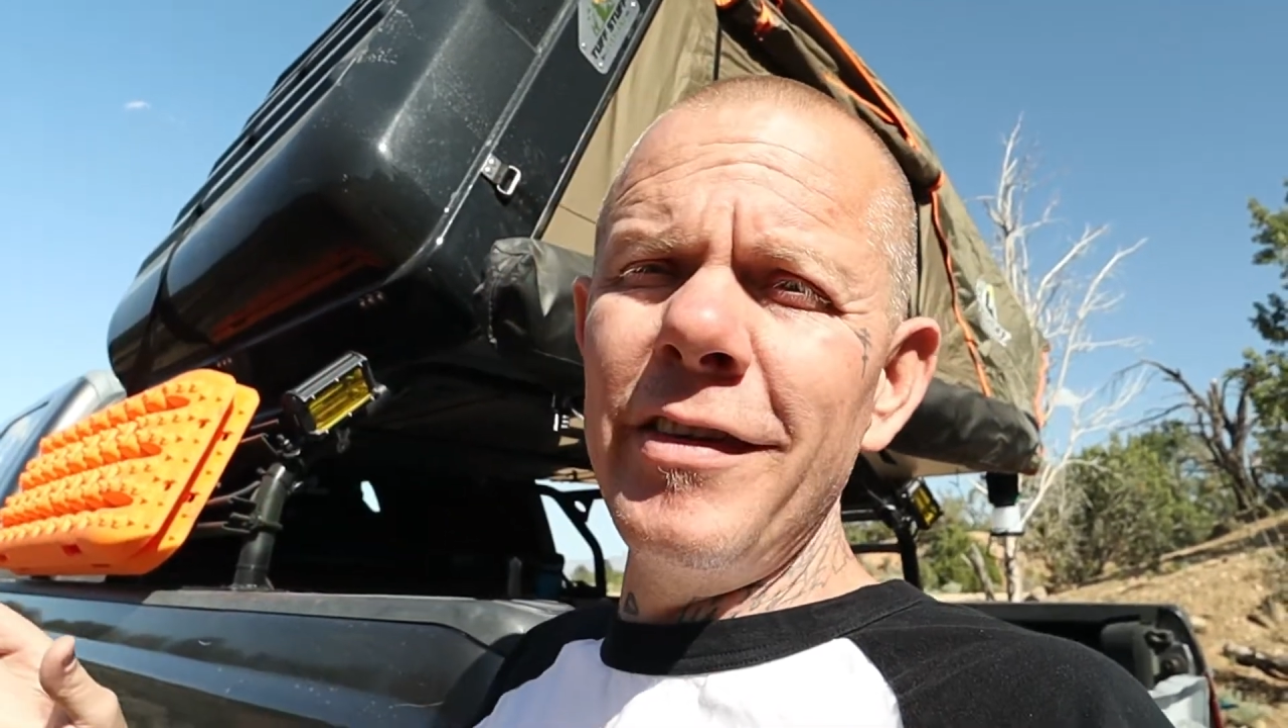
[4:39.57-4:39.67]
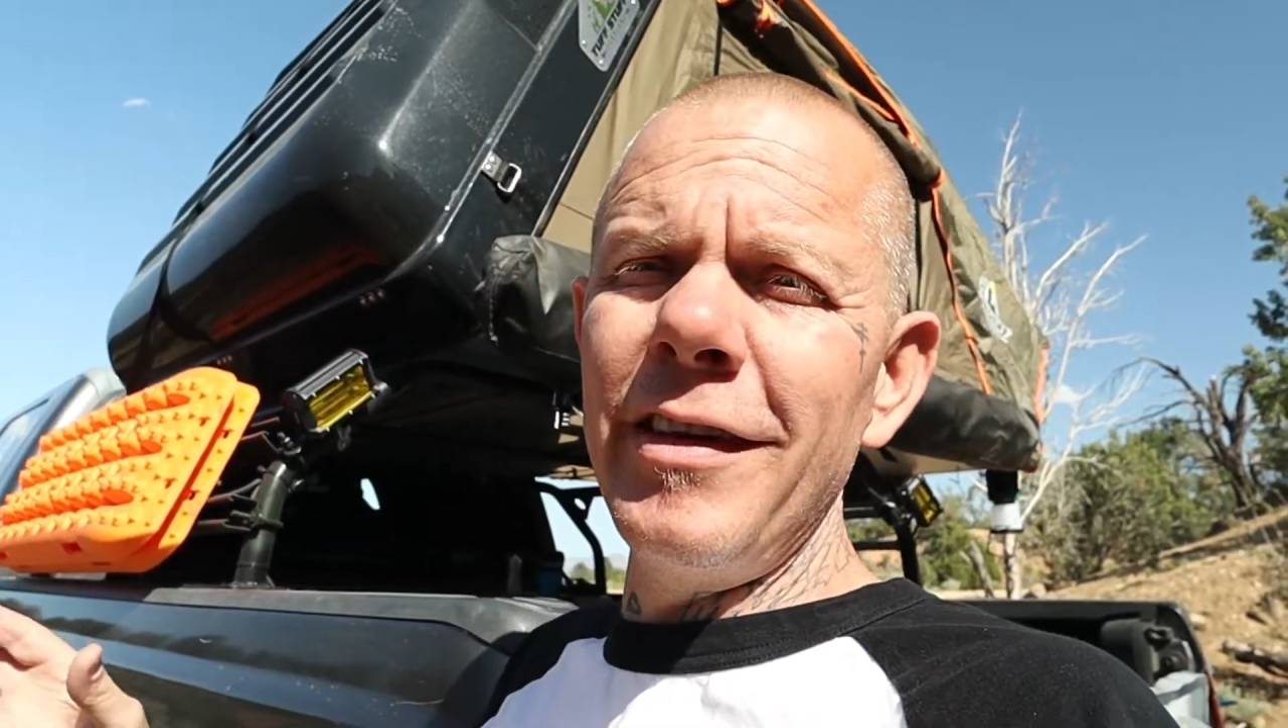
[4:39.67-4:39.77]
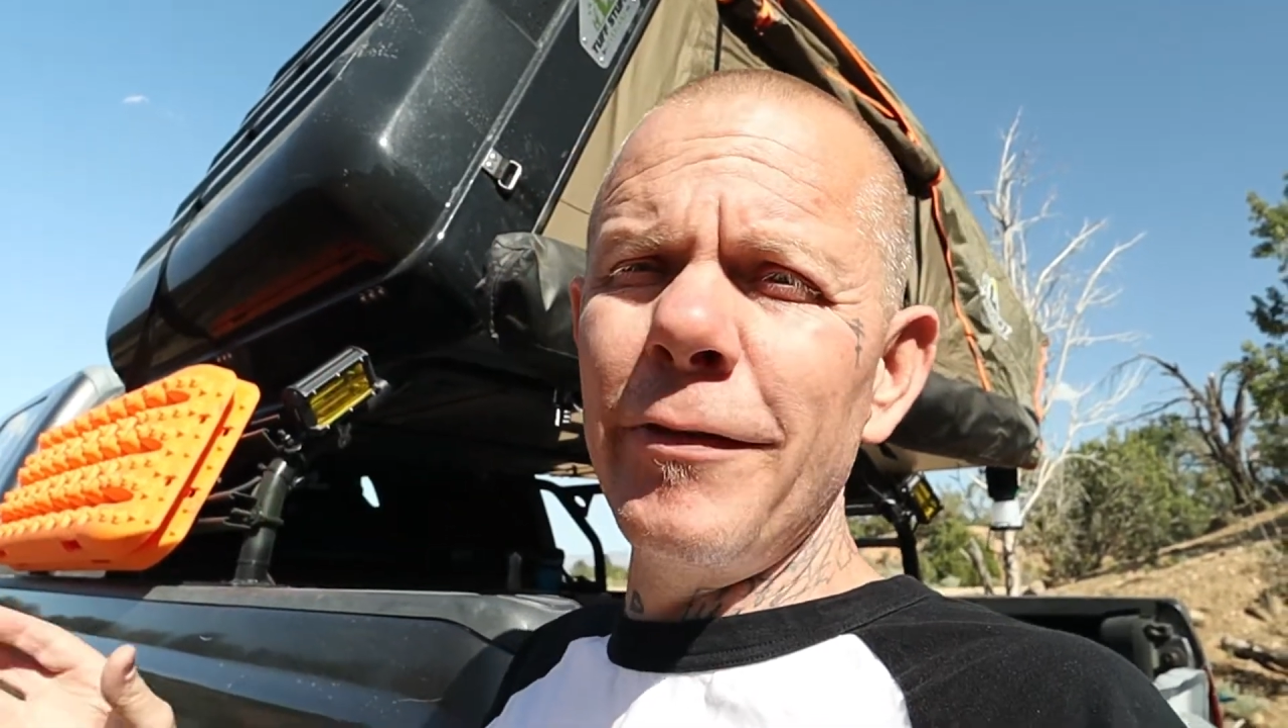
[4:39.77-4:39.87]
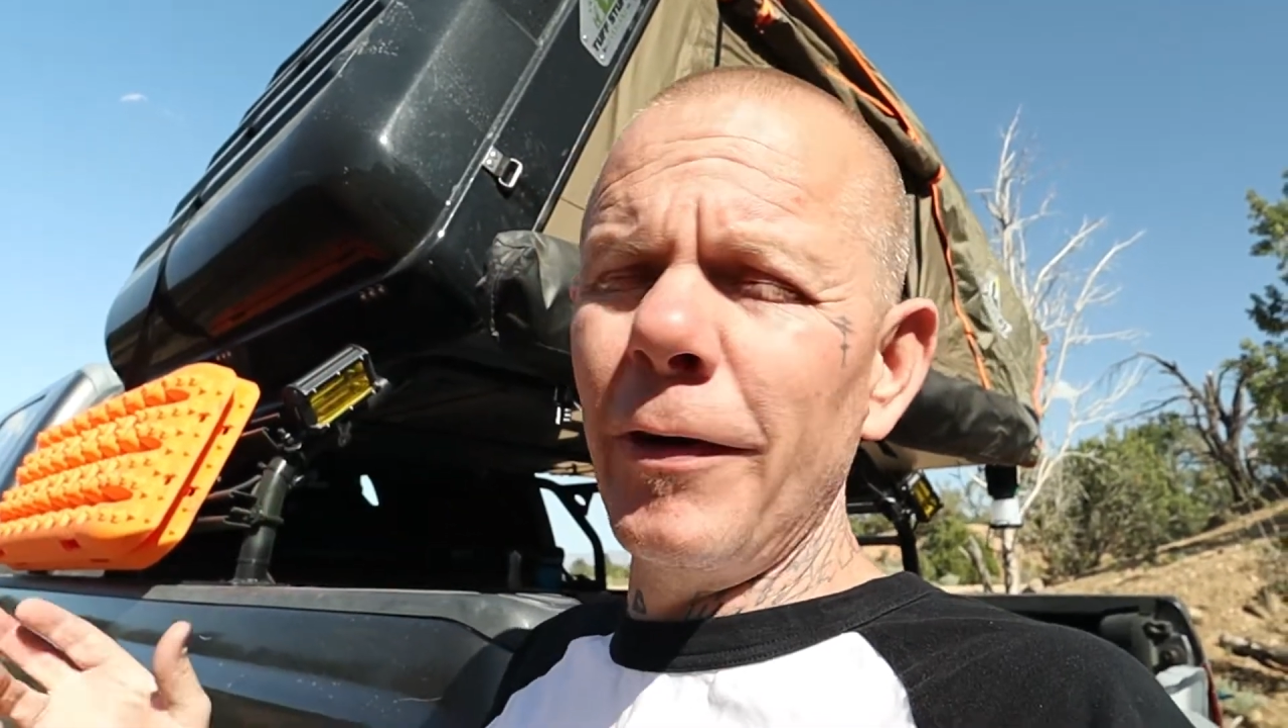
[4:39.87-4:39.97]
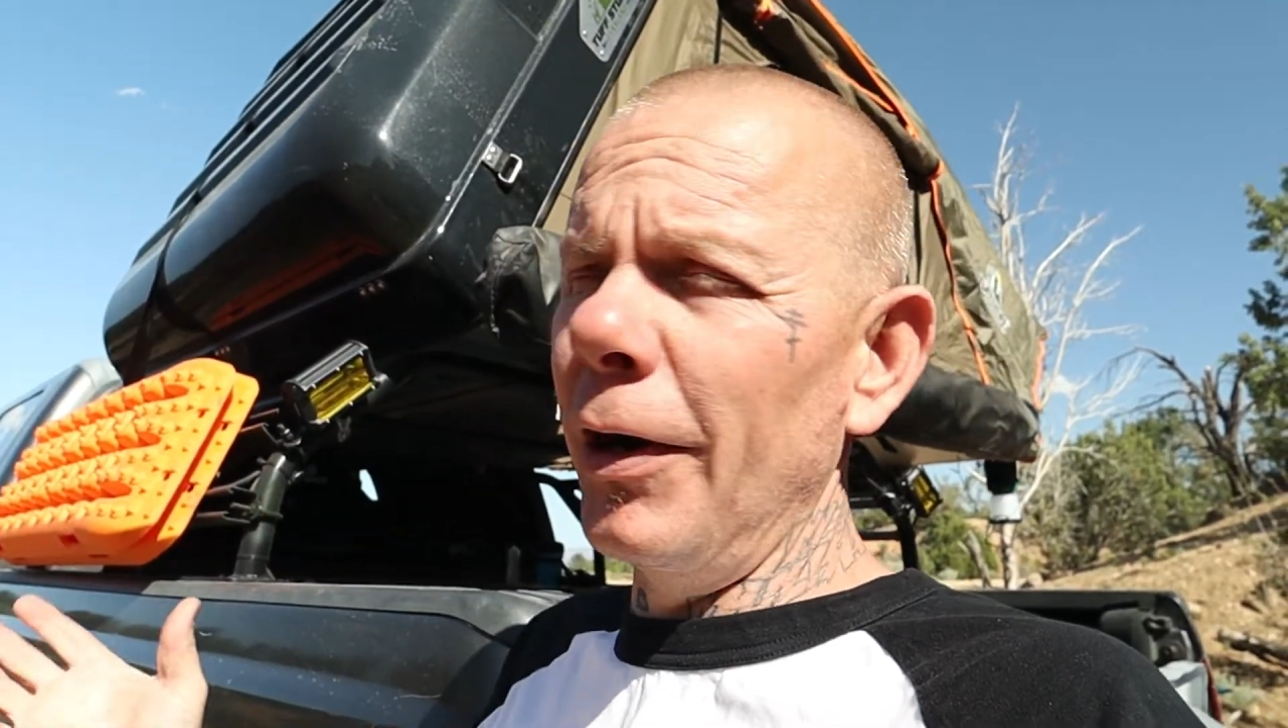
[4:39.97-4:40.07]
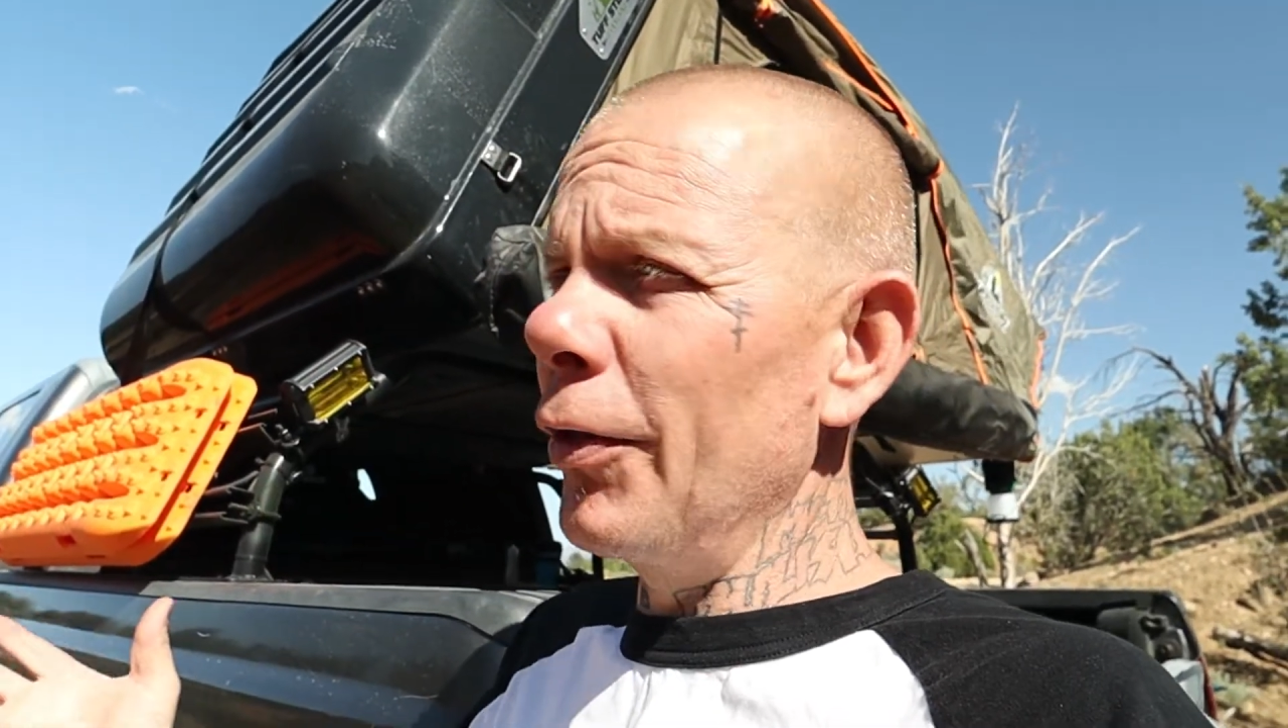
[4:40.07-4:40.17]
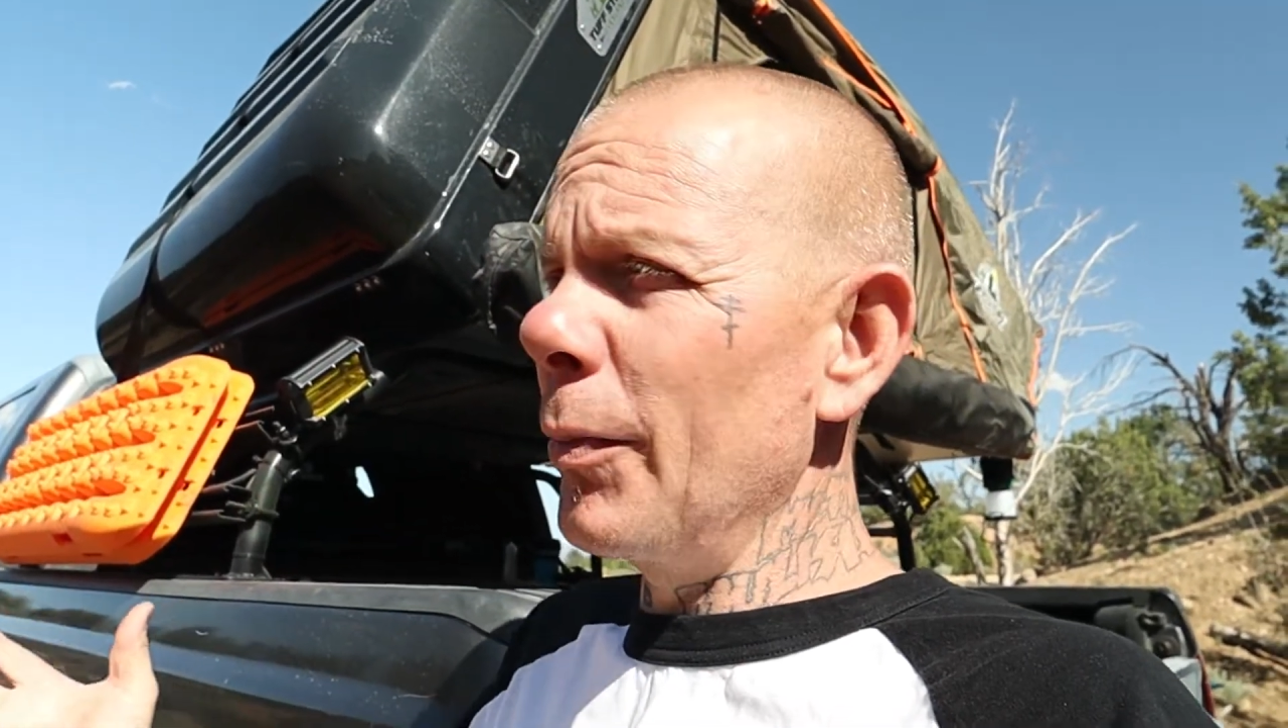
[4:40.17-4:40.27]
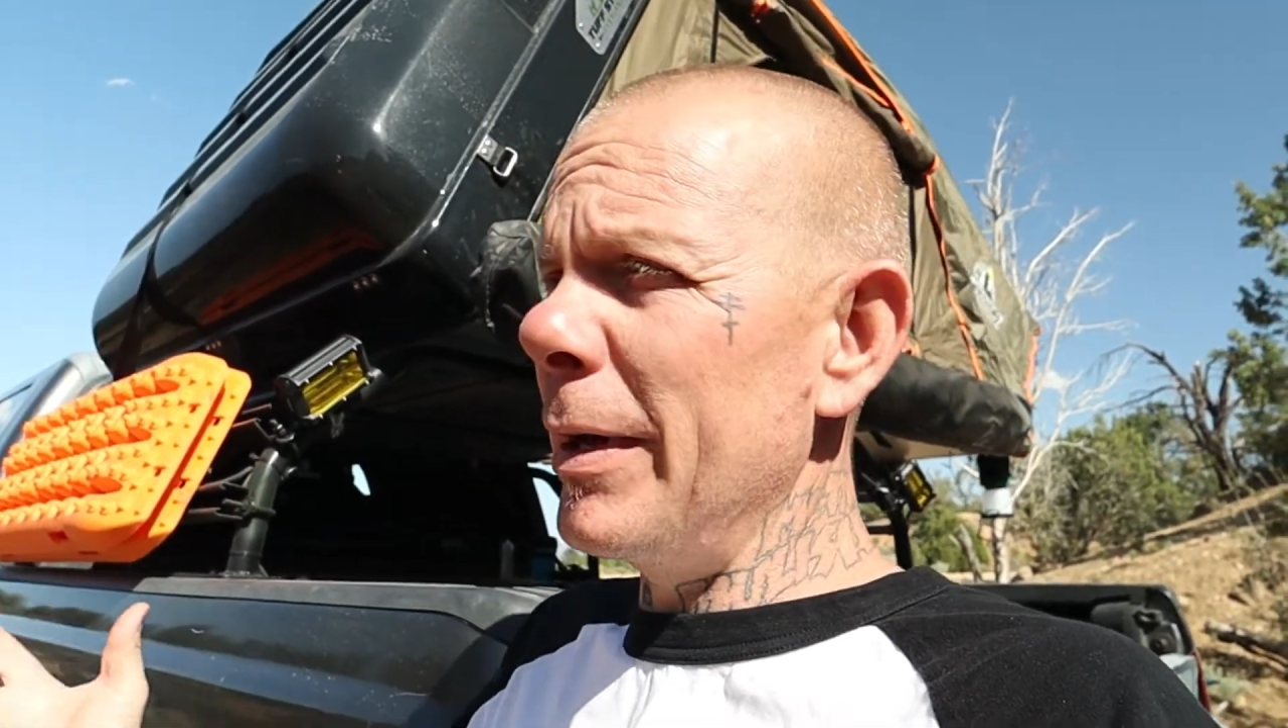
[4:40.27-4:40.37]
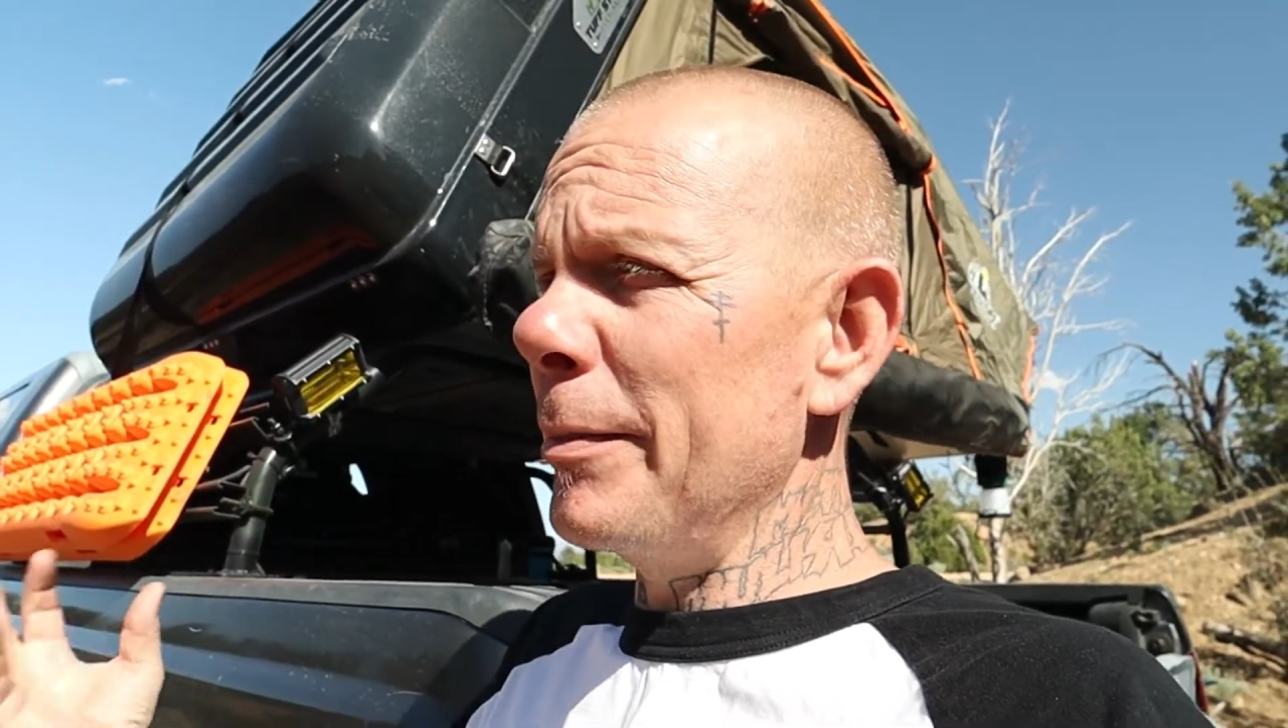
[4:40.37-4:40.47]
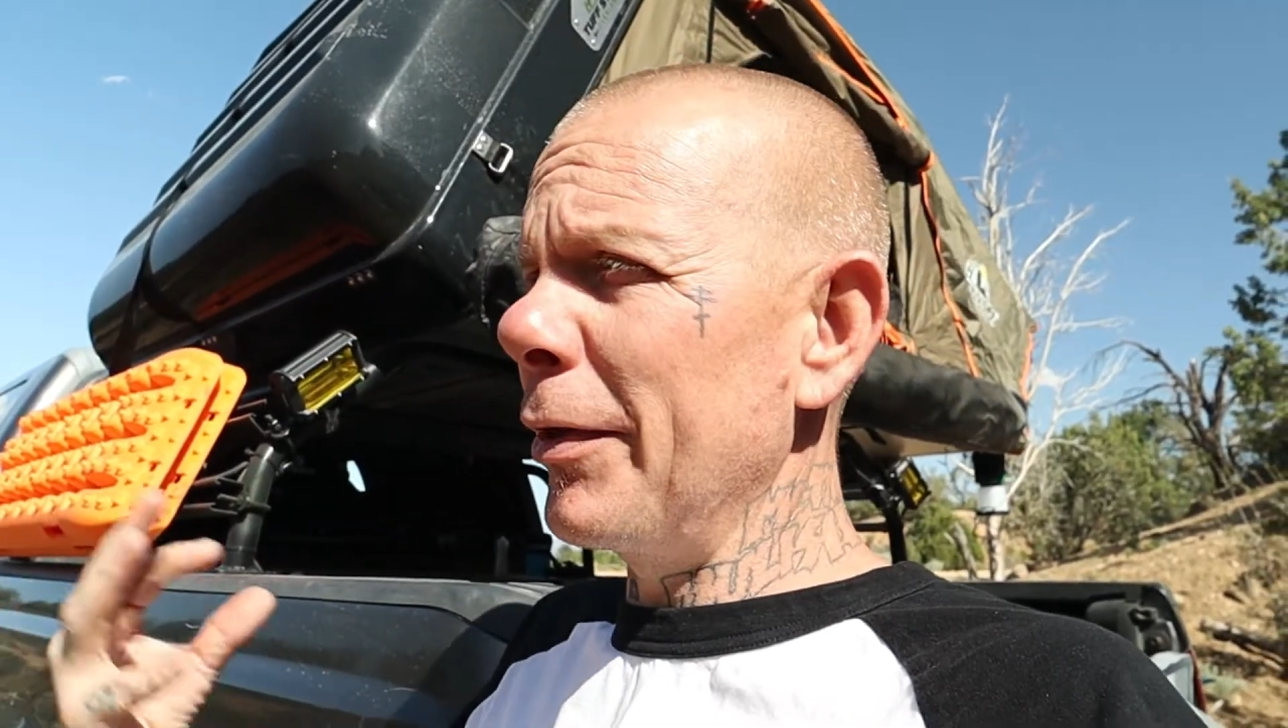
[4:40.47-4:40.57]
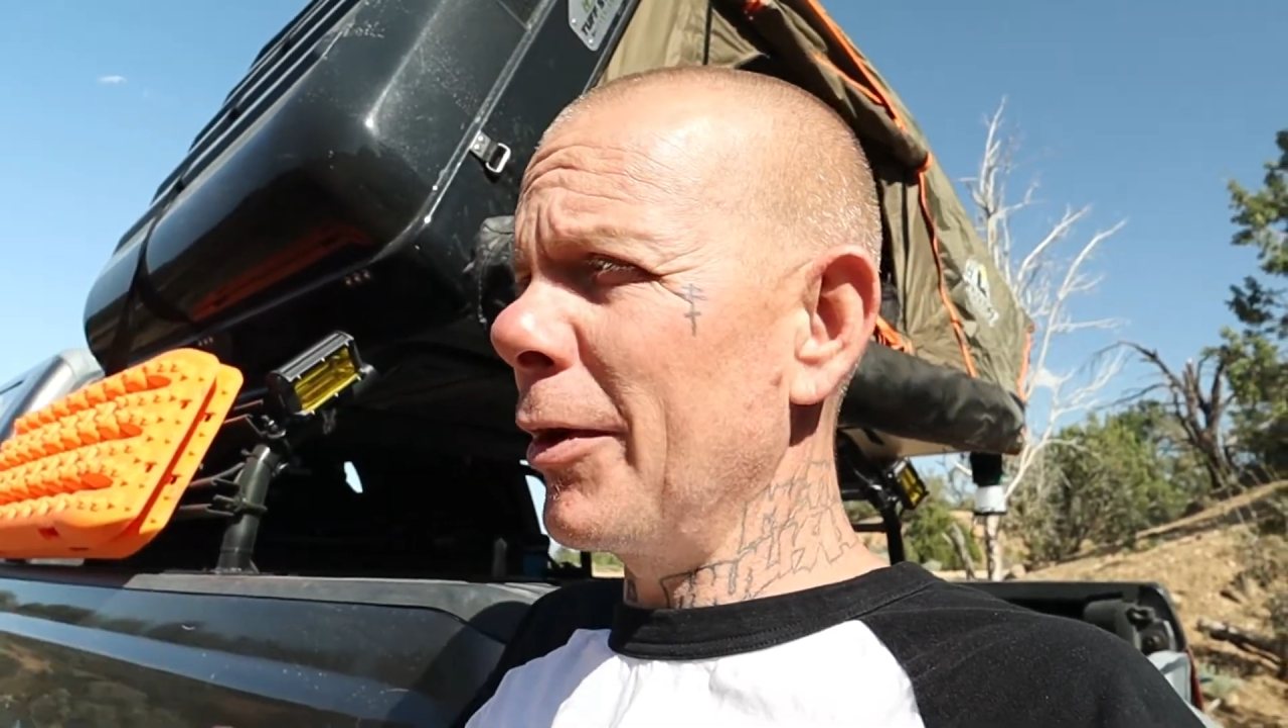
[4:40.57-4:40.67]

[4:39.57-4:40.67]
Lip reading: easy for other people